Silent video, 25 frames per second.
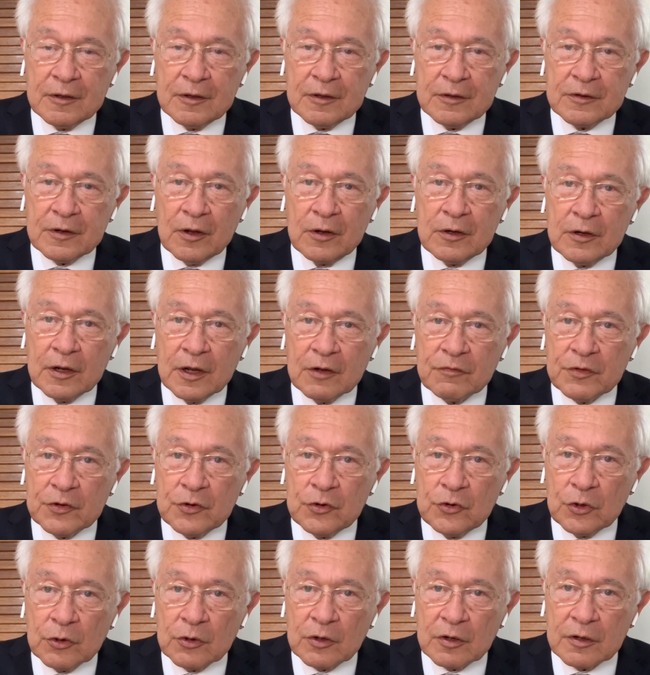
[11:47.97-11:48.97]
Don't have the
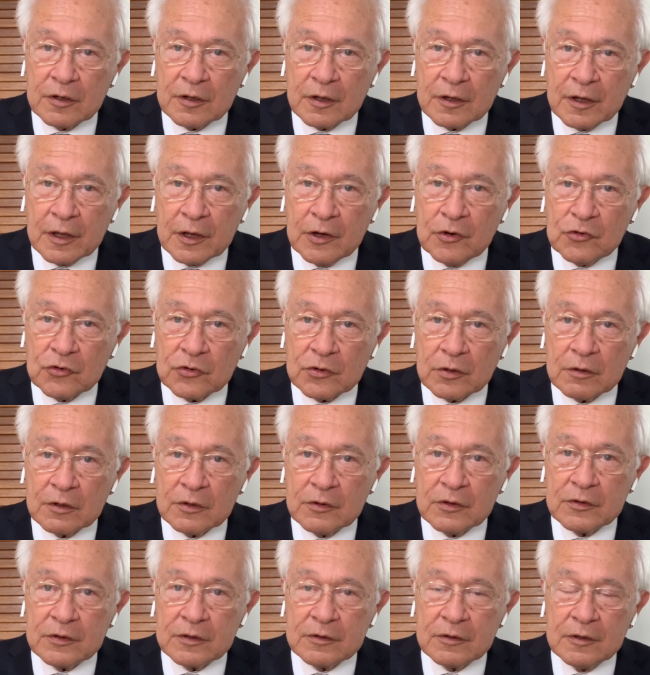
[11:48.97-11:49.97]
nuclear
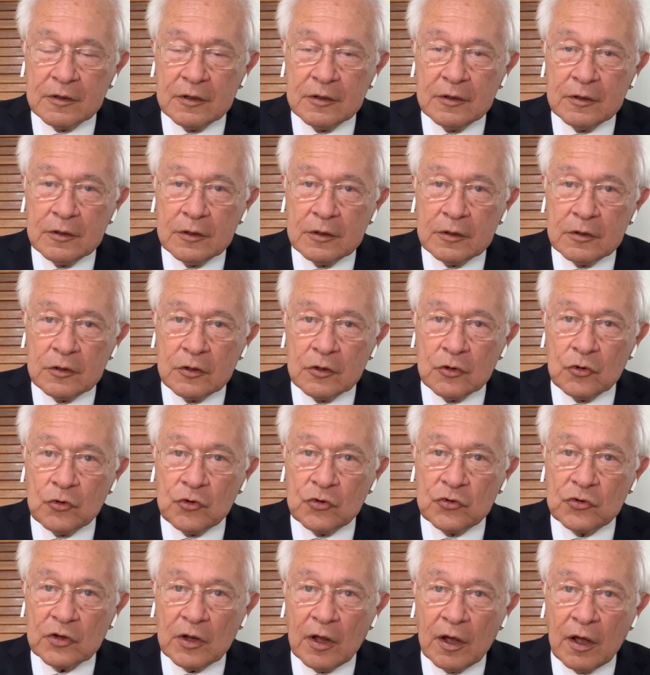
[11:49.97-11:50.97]
engines,
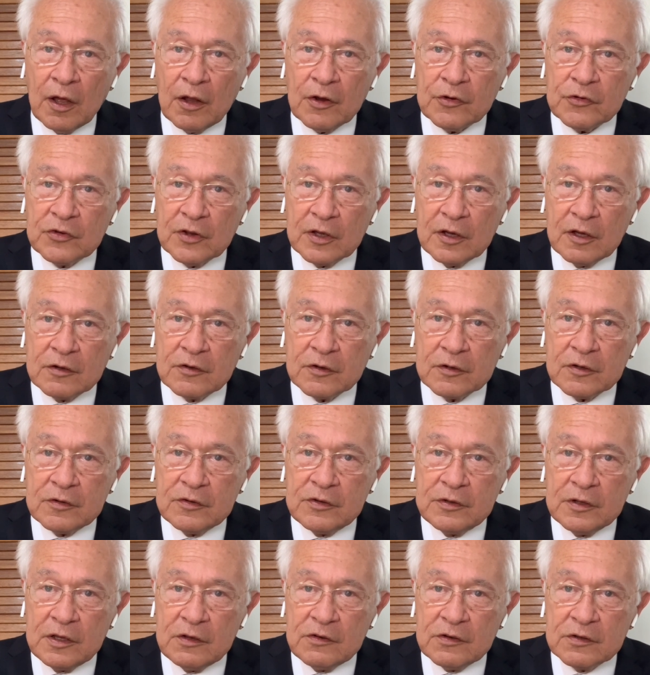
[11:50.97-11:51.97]
use outdated
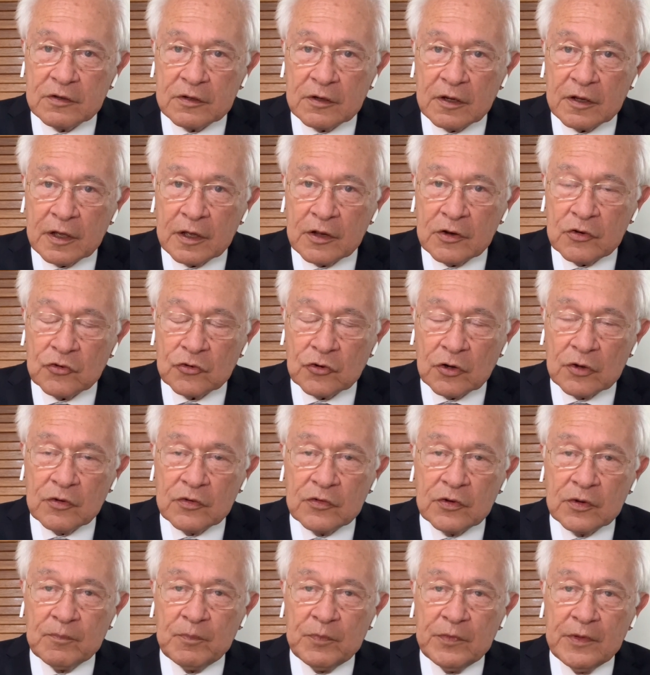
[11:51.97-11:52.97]
diesel
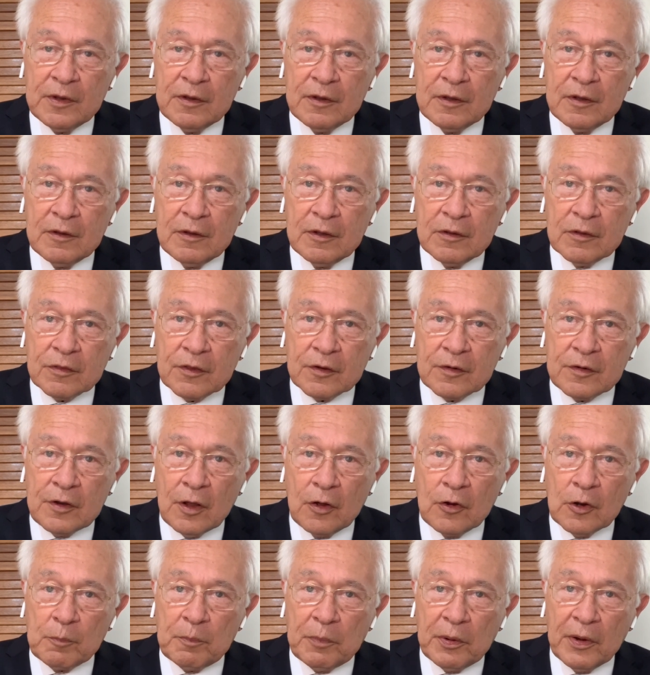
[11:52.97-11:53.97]
engines that
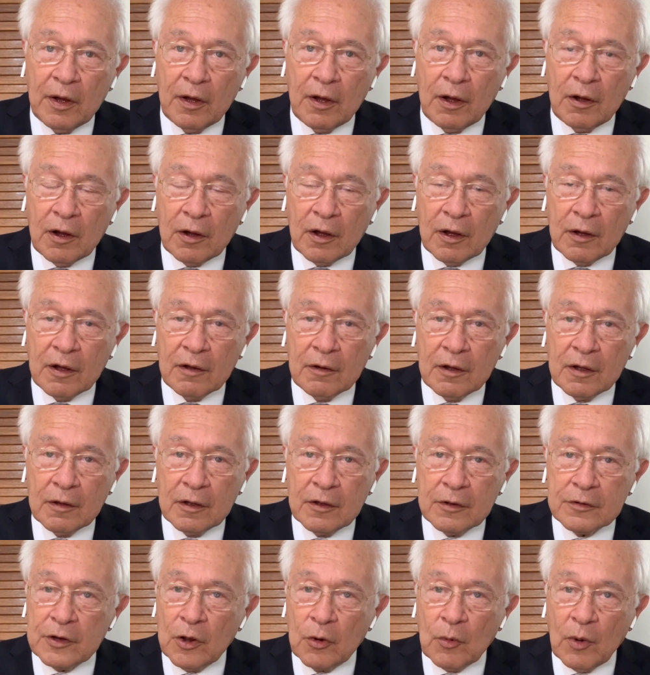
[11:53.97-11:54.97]

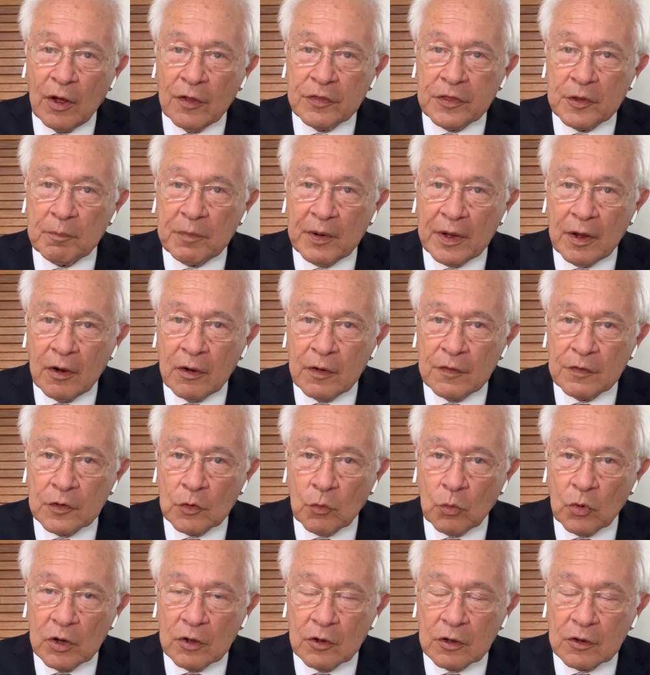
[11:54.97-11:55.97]
no other power in the
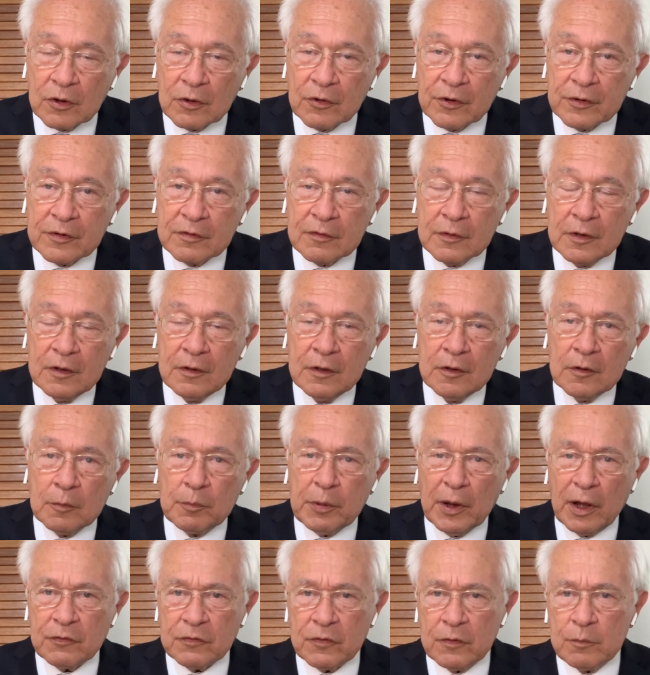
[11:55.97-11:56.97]
world,
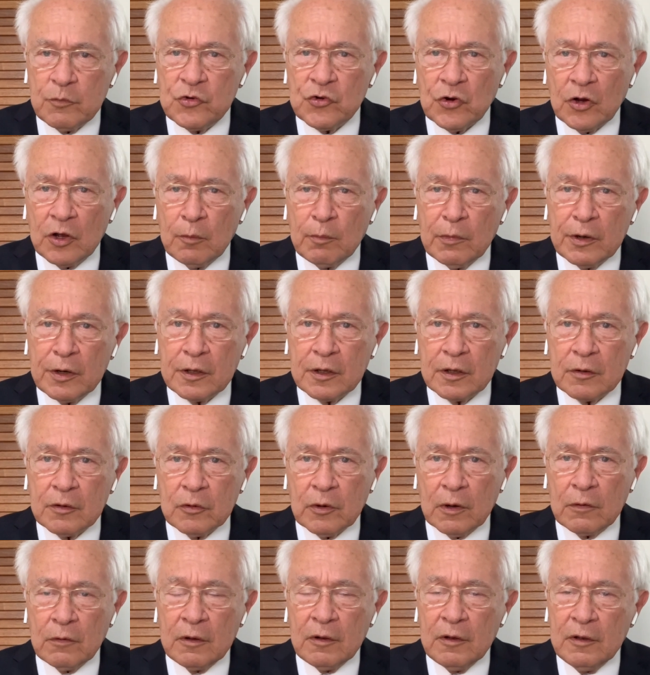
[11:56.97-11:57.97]
apart from Germany
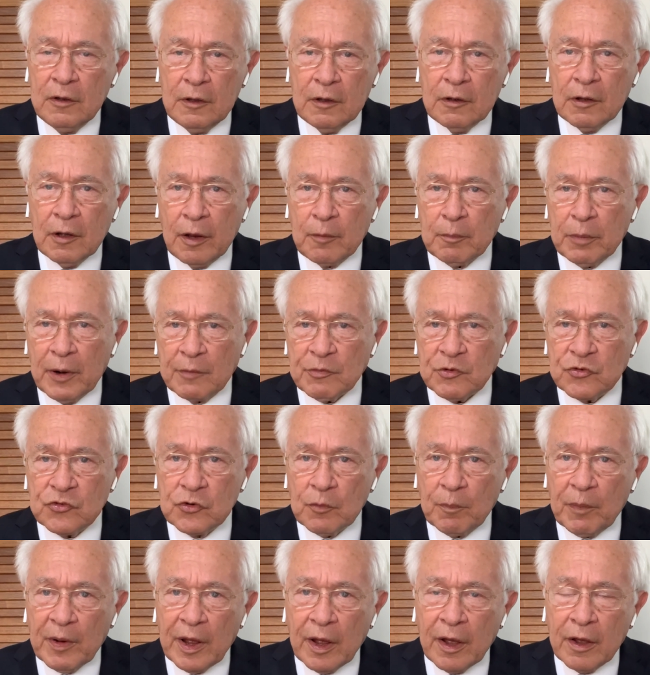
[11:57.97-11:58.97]
and perhaps
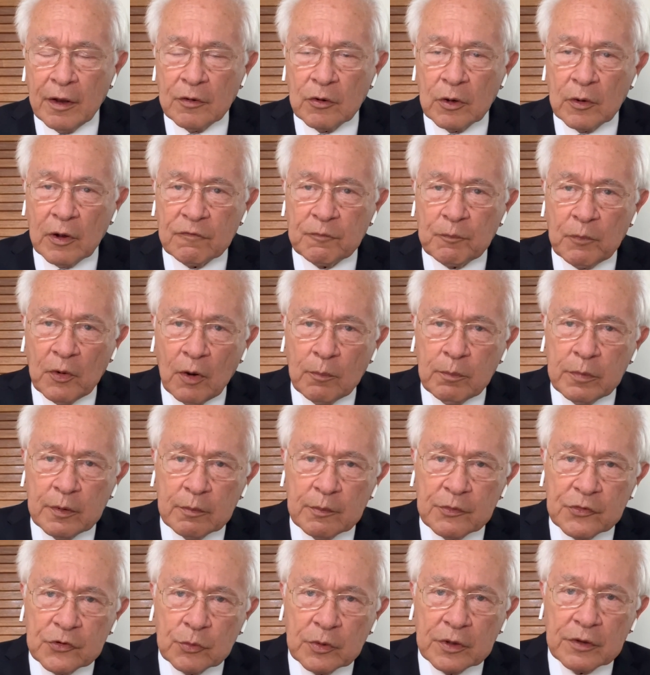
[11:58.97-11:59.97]
Japan, who have
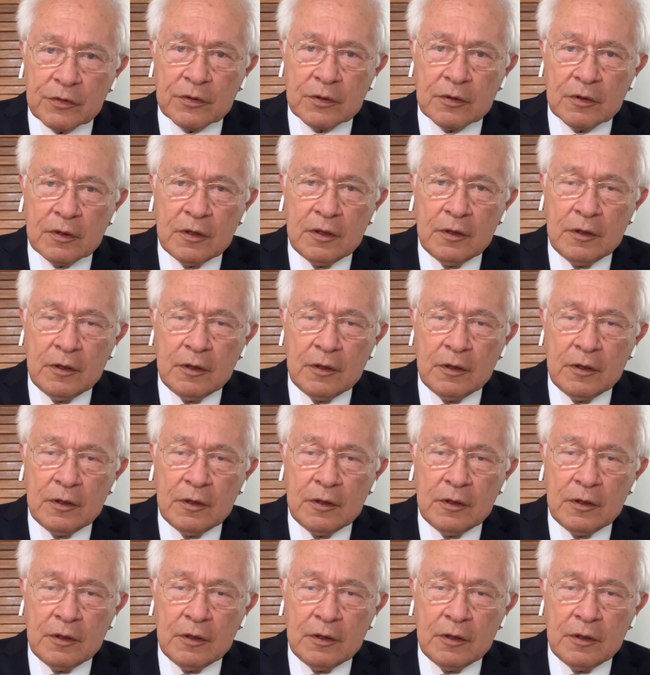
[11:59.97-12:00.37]
problems with